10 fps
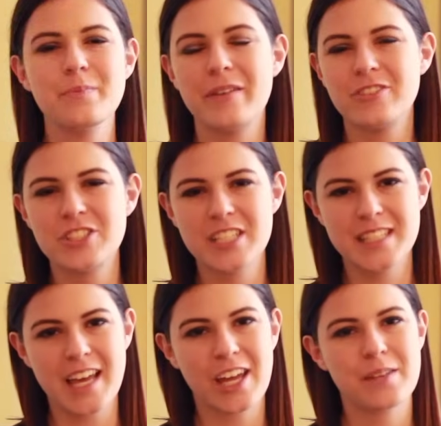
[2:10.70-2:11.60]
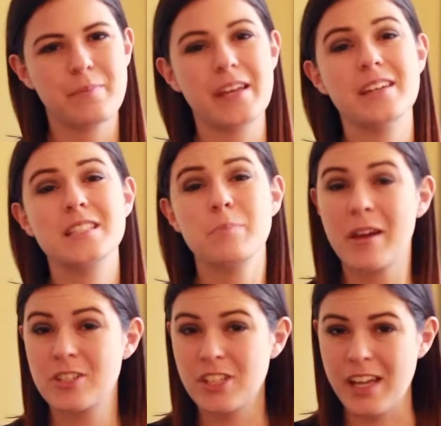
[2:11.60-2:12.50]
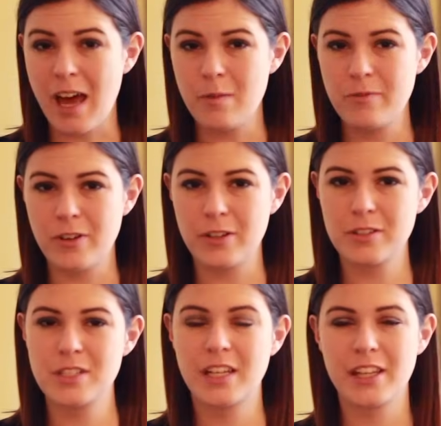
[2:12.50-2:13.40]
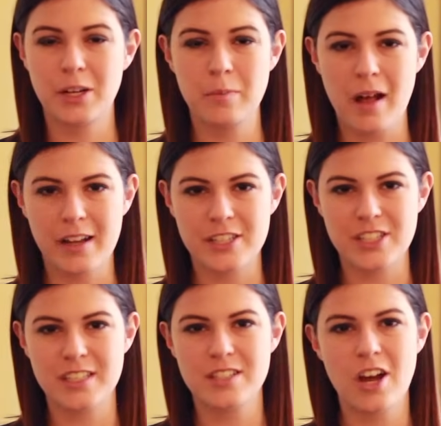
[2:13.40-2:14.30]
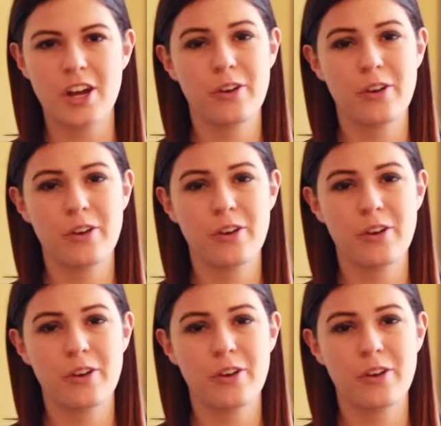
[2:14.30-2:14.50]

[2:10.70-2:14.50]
beverages that can be especially helpful to clear blockages are